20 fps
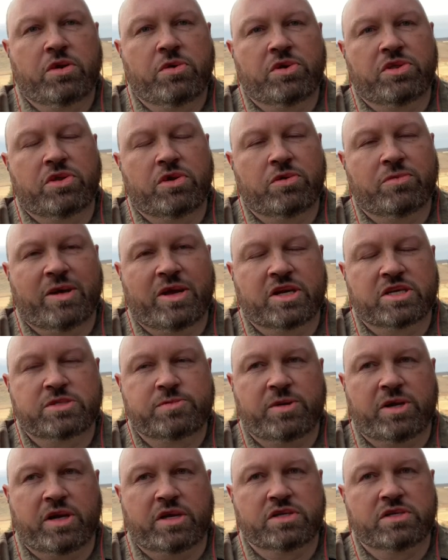with you my
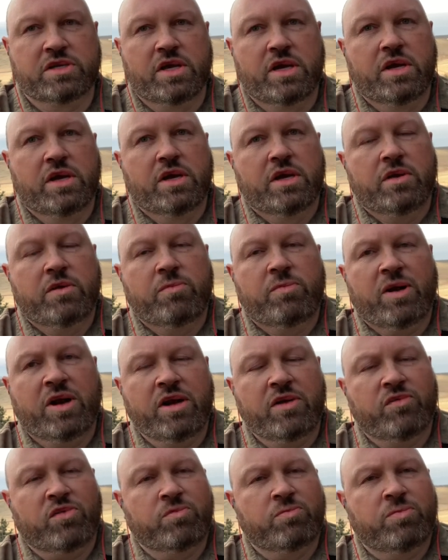experience
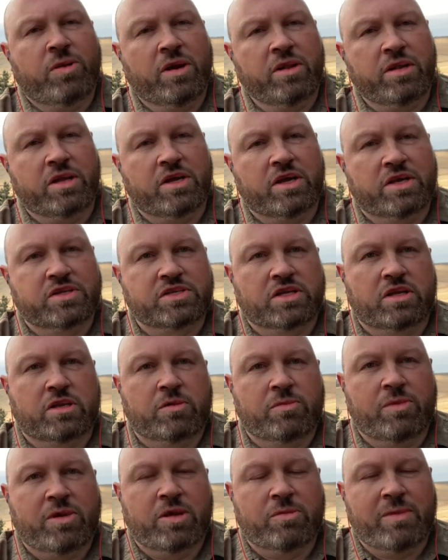partly as a
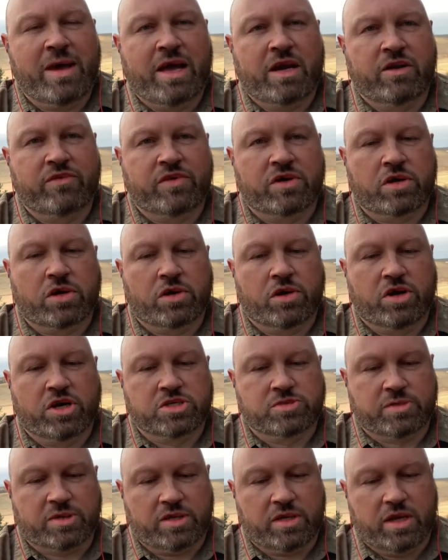matter of
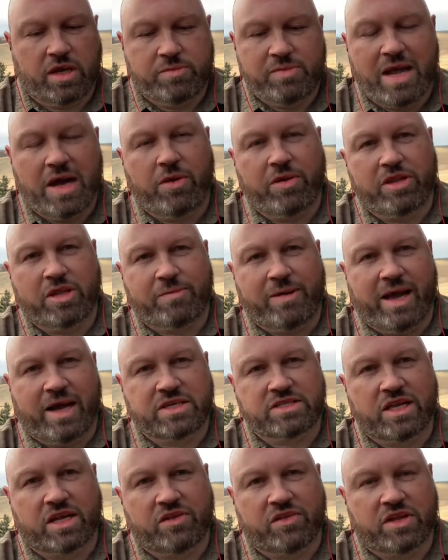encouragement. I'm now on the
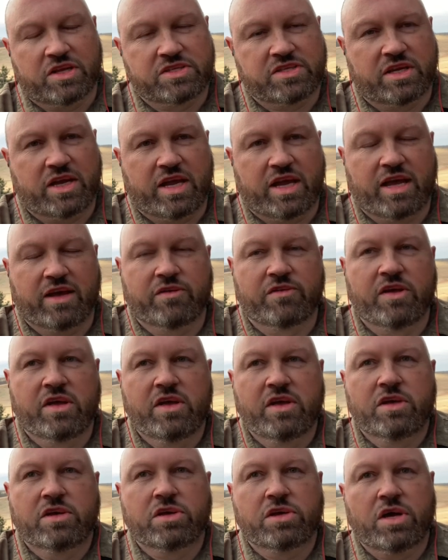backside of this, and I have
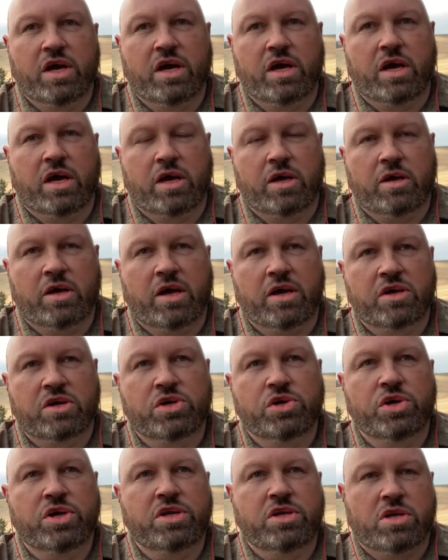a
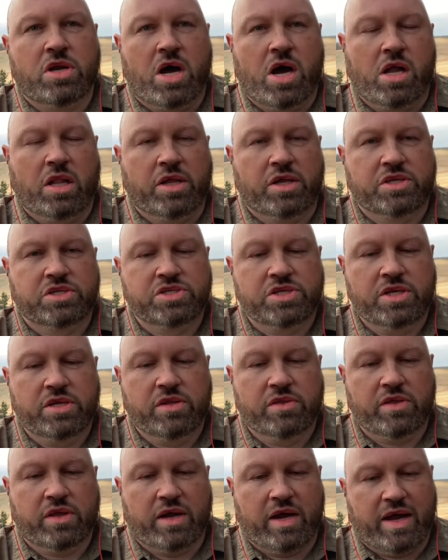good knowledge
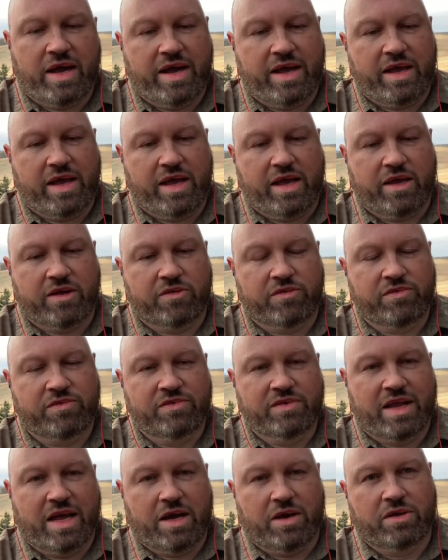that I have
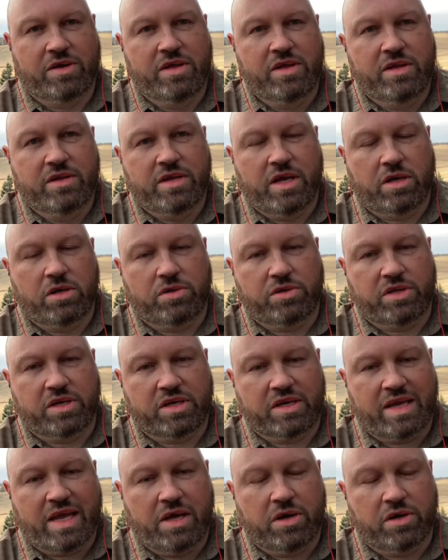now not only
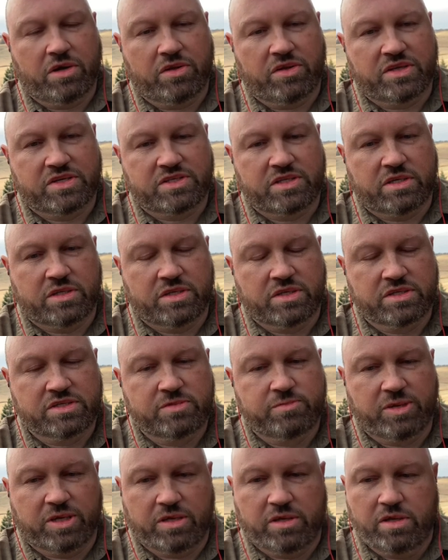encountered this illness
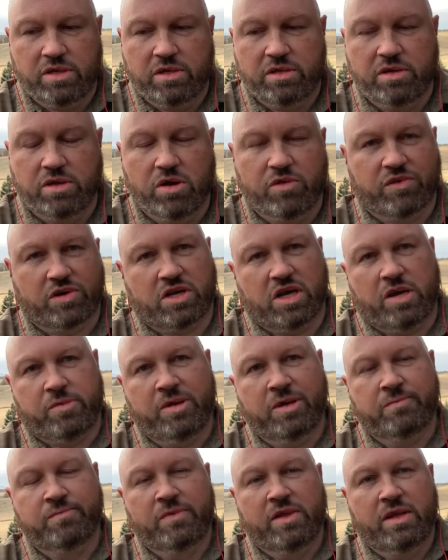but overcome
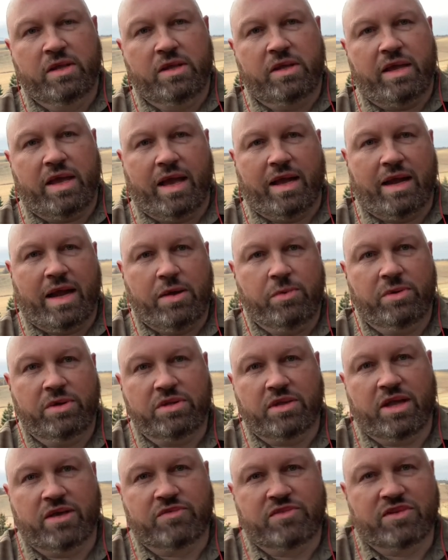it, and I
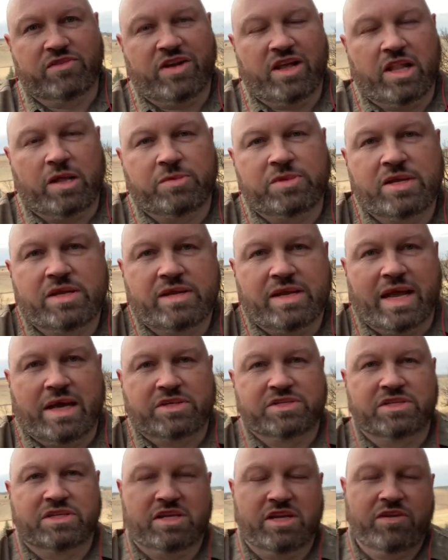will have developed now
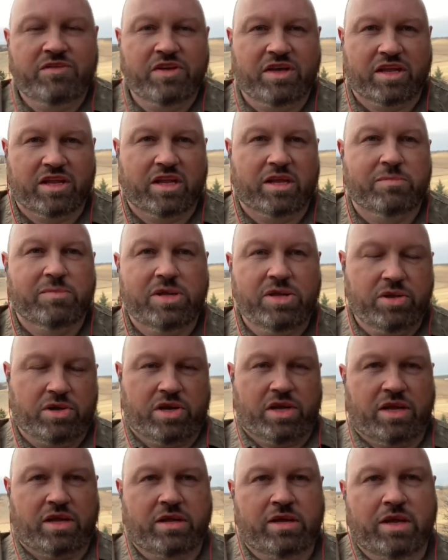significant
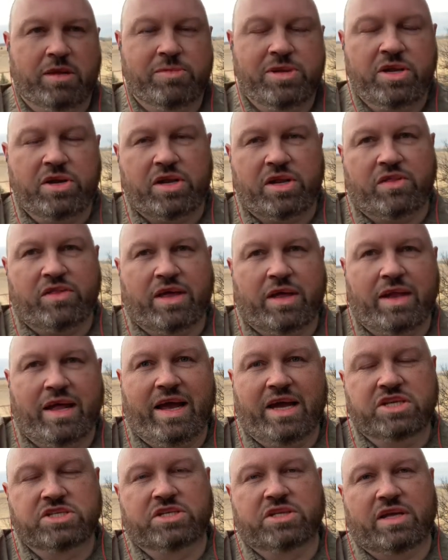immunity that
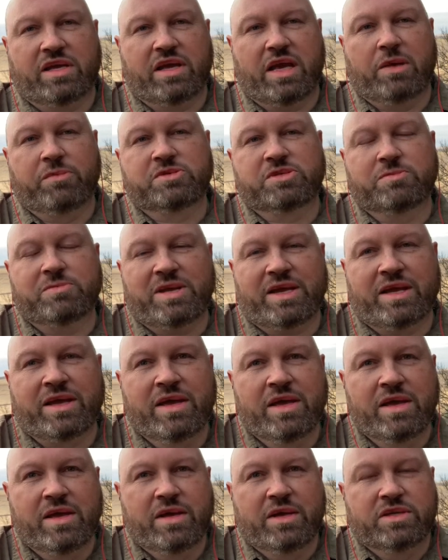actually helps me
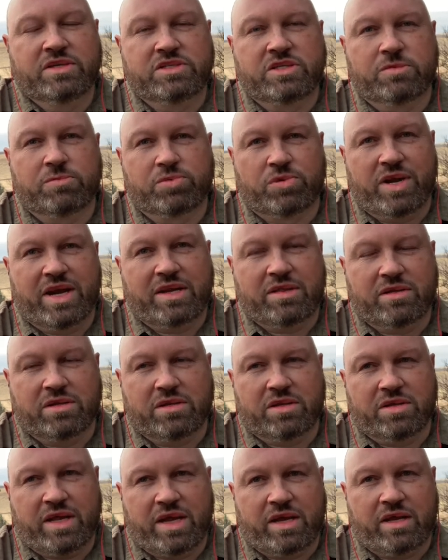to break the
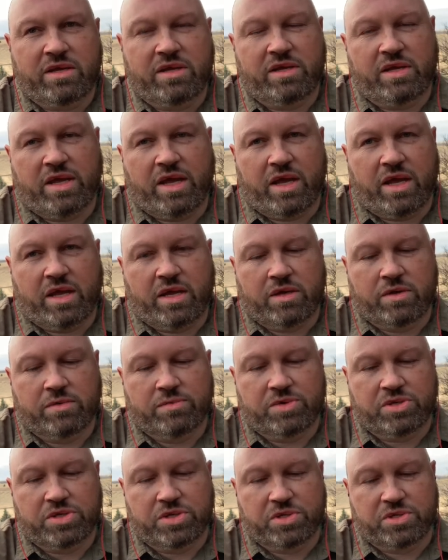link and
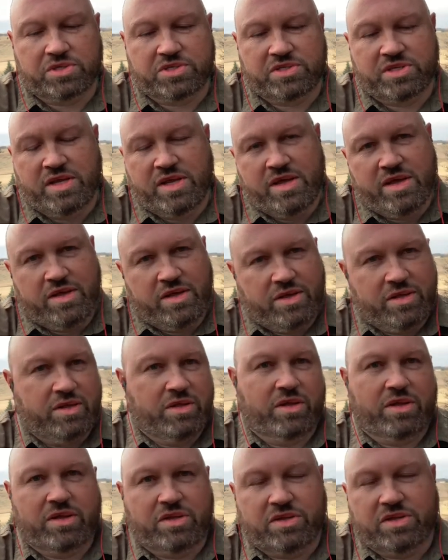reduce
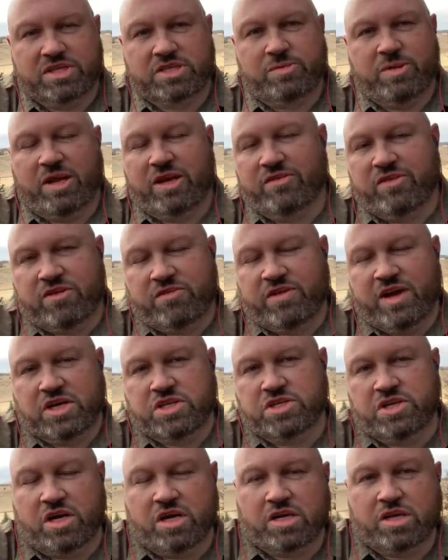the spread of
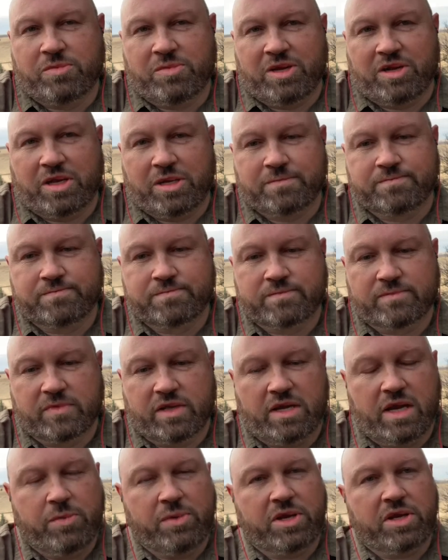infection in our community.
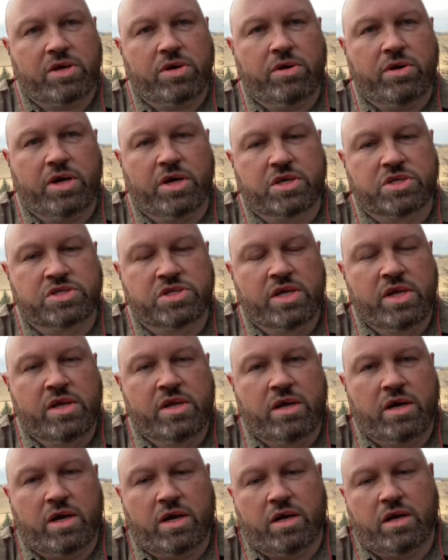And I would encourage
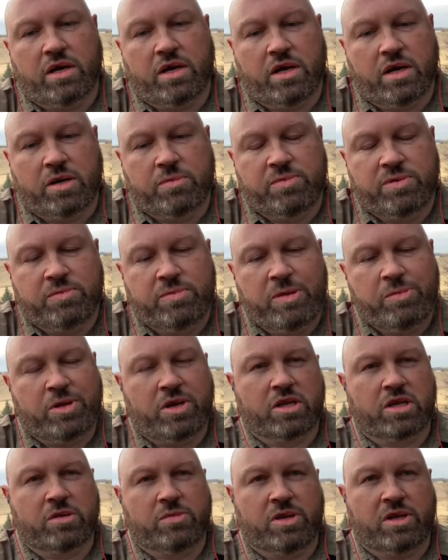our people in
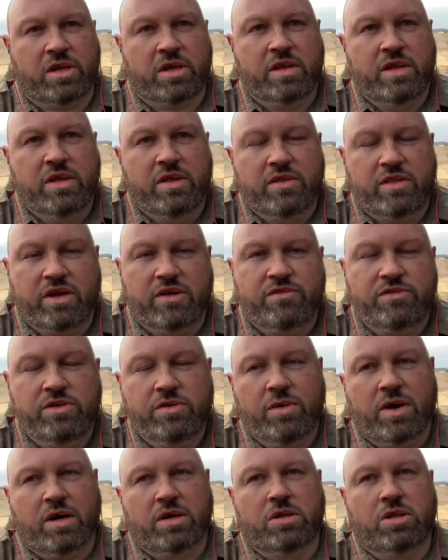our community that if
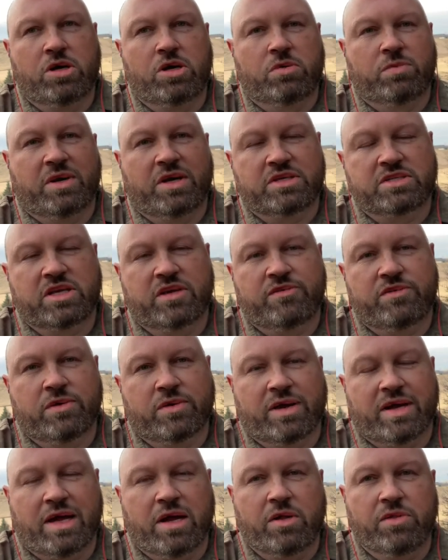you are low risk, if you
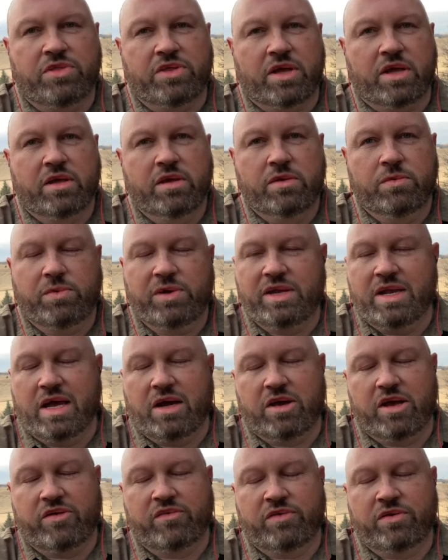are healthy, we now
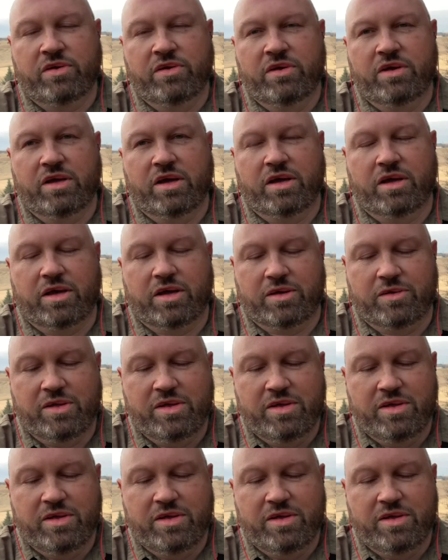have a